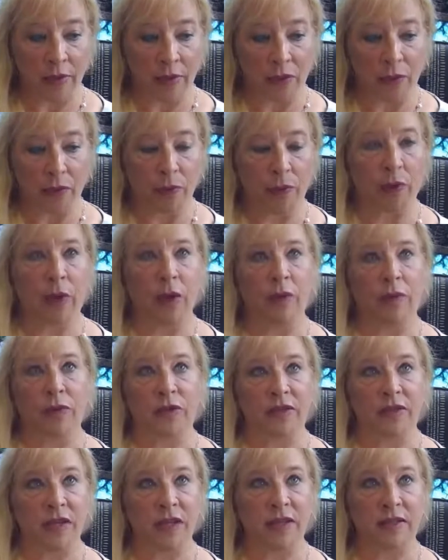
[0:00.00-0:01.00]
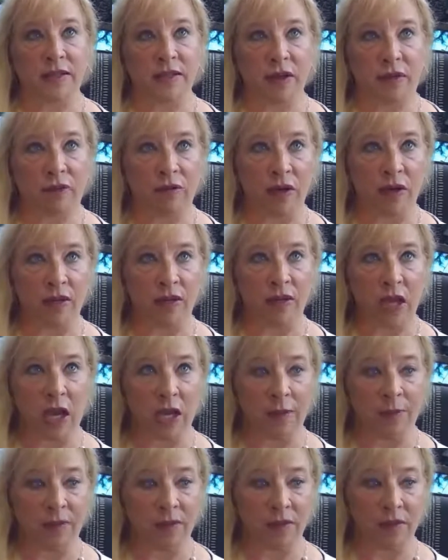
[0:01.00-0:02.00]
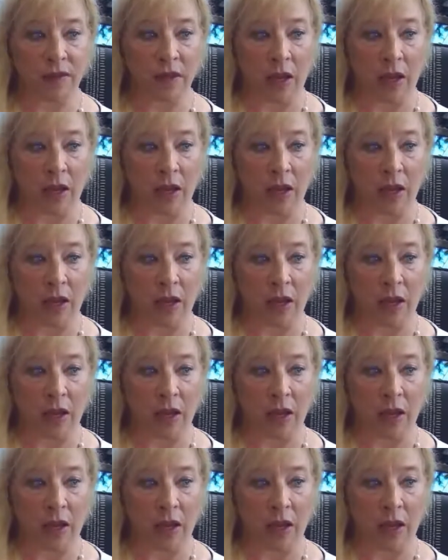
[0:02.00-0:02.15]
through 6 different types.